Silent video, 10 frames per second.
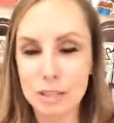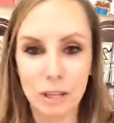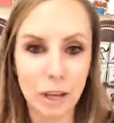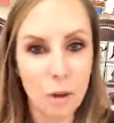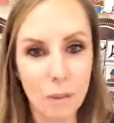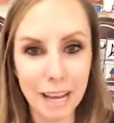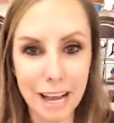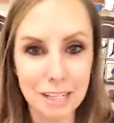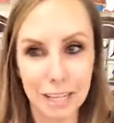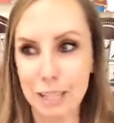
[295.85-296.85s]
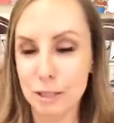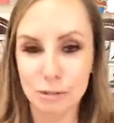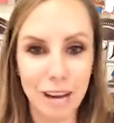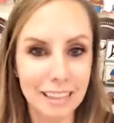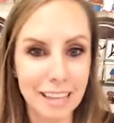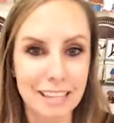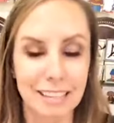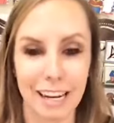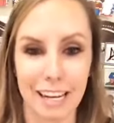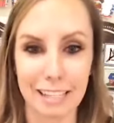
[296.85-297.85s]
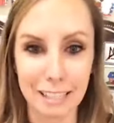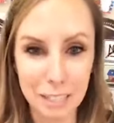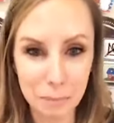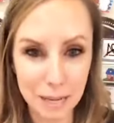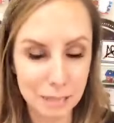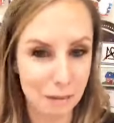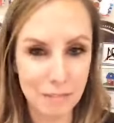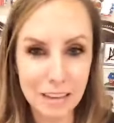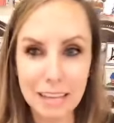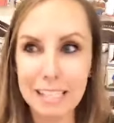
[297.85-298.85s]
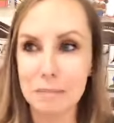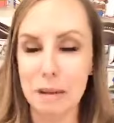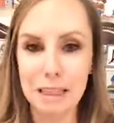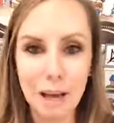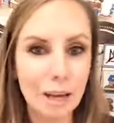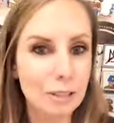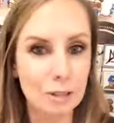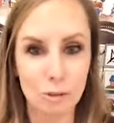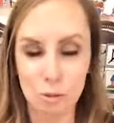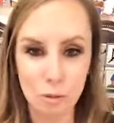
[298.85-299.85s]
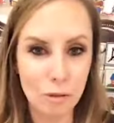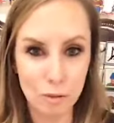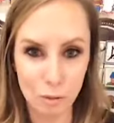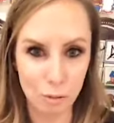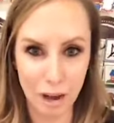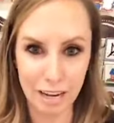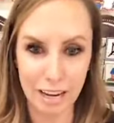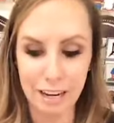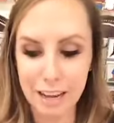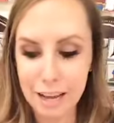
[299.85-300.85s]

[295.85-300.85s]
They're like, oh my gosh, I get to write this and I get to express my feelings and my thoughts through through writing.